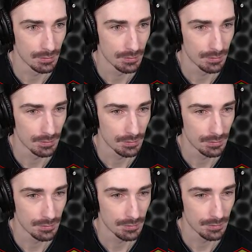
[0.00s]

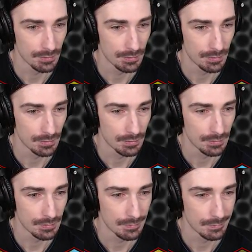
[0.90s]

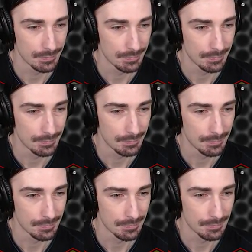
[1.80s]

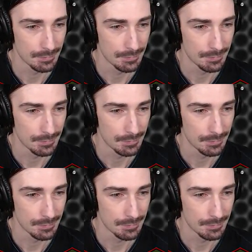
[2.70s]
(no one is talking)